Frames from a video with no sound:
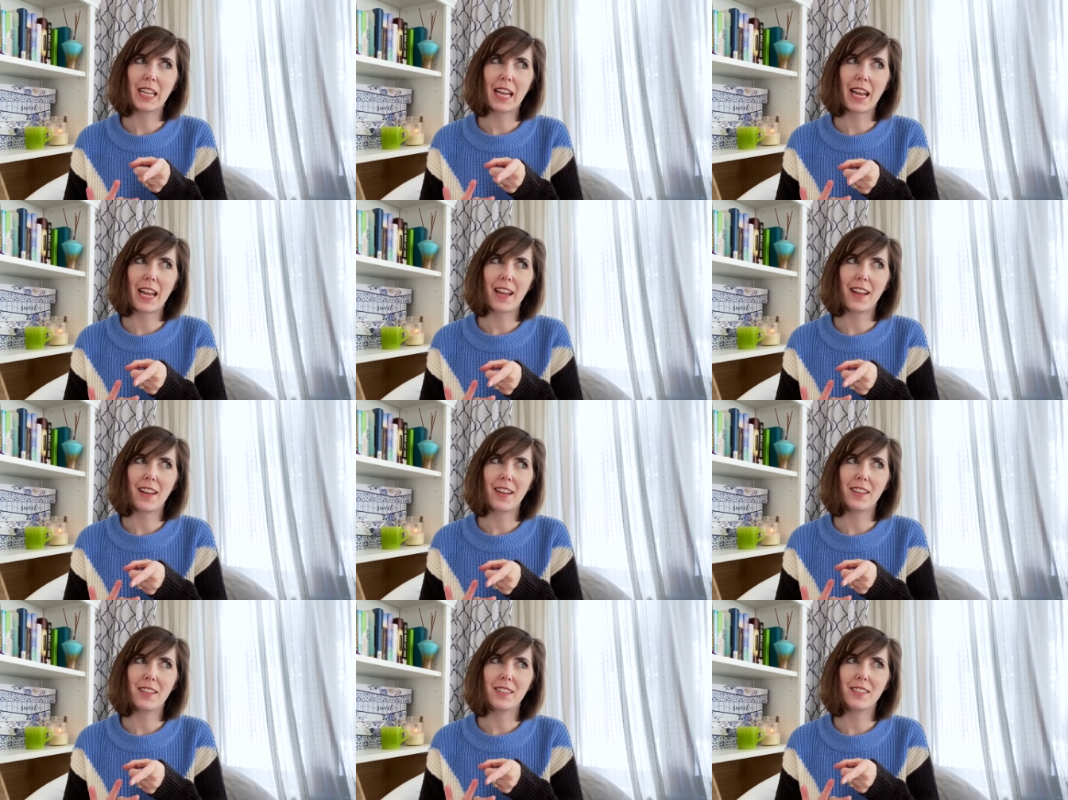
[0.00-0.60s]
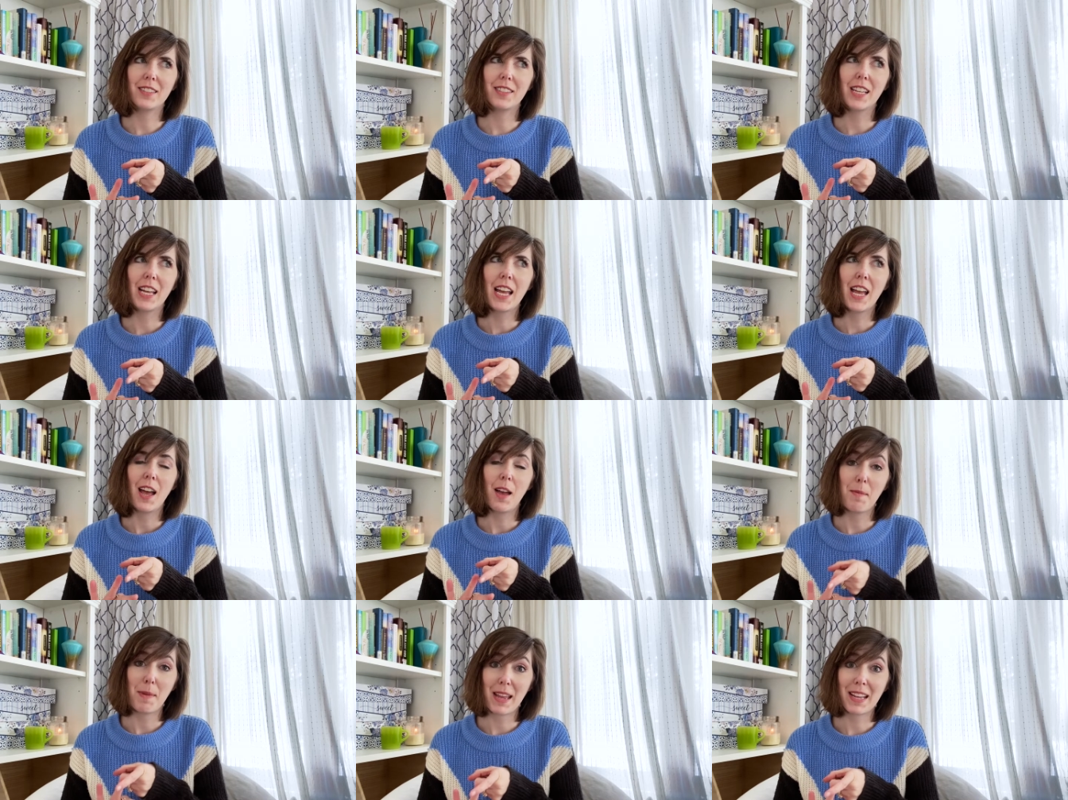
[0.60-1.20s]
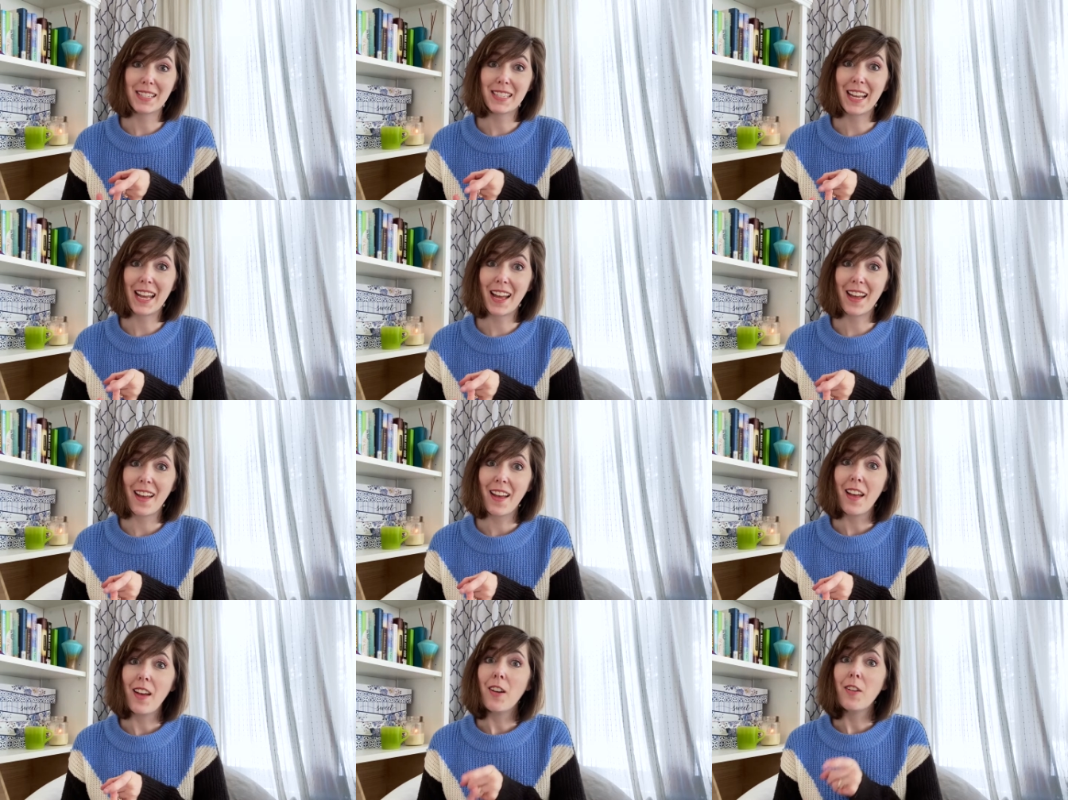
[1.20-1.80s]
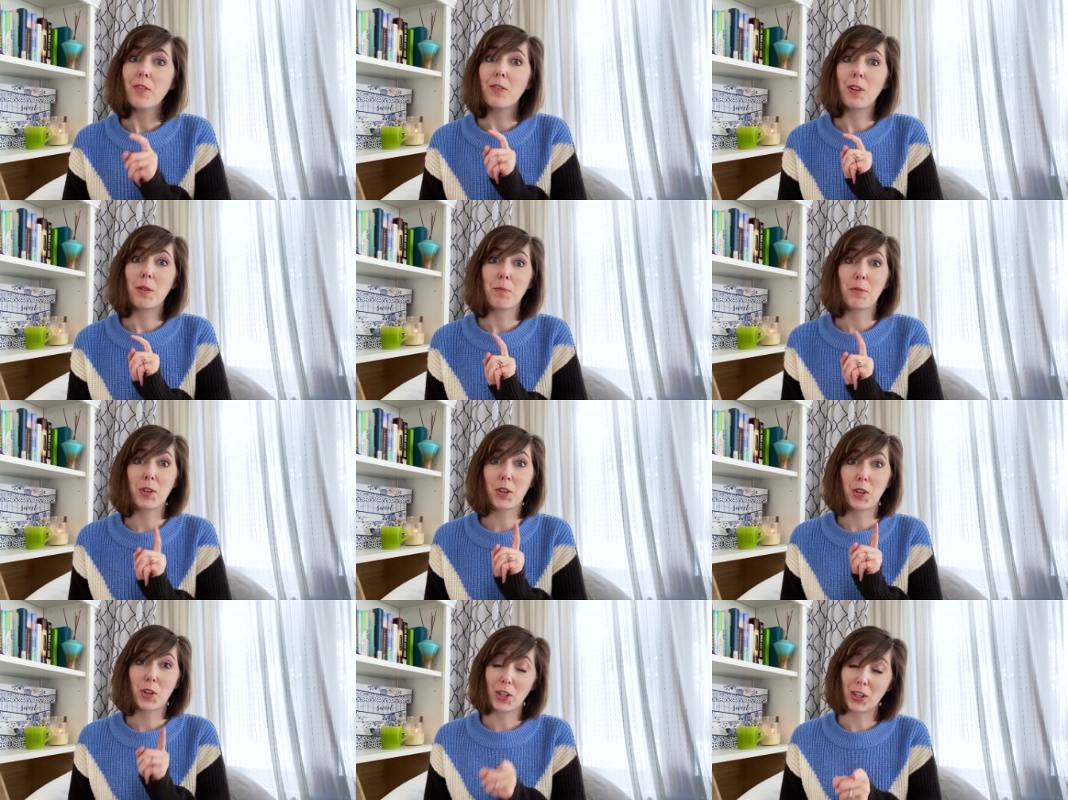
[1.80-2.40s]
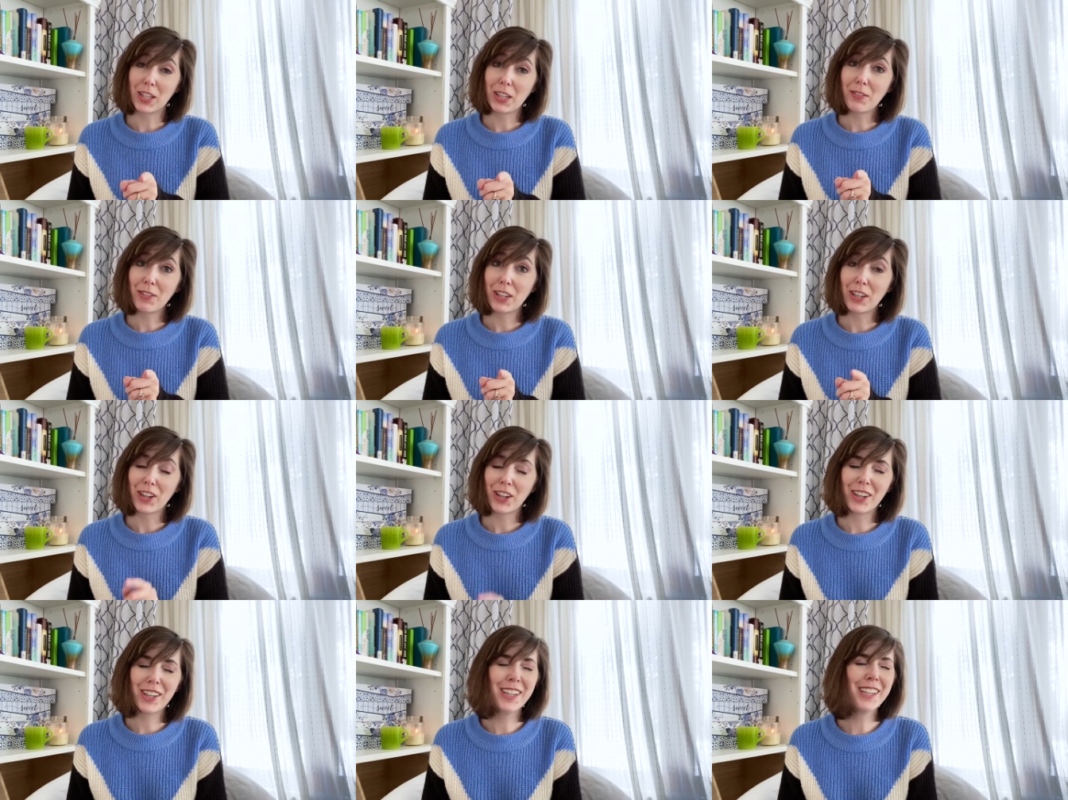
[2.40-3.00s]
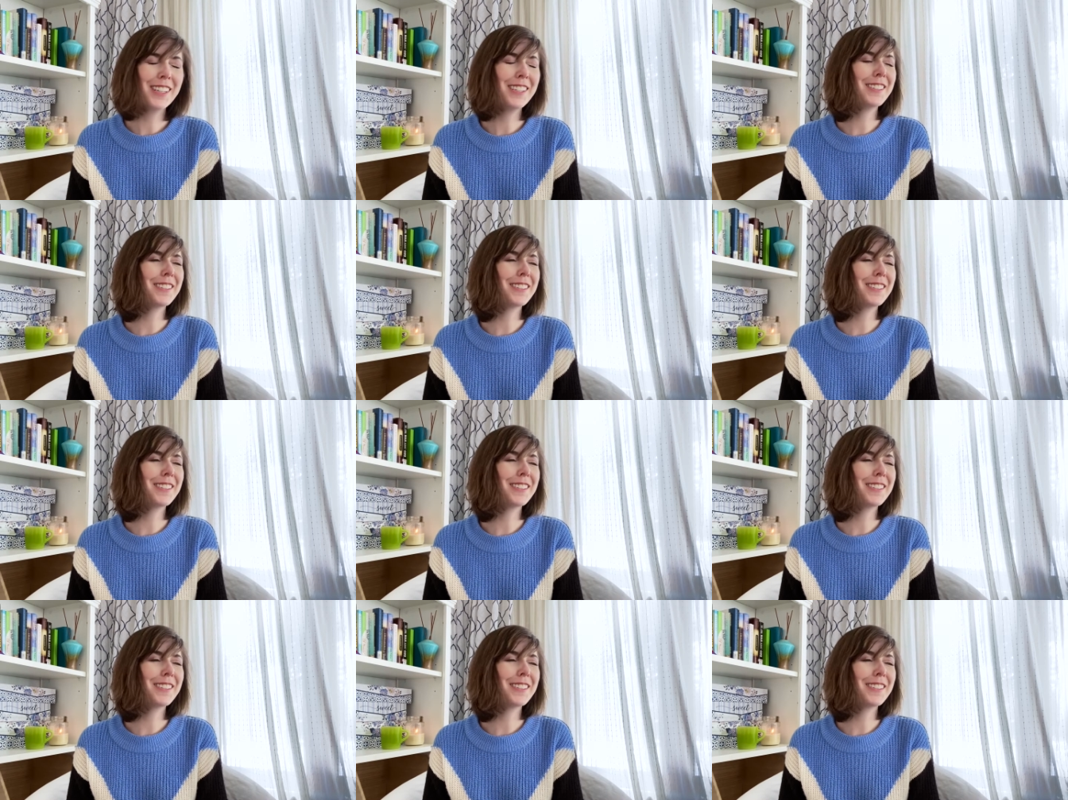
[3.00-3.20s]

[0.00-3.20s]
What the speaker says: and Amanda from The Curly Reader.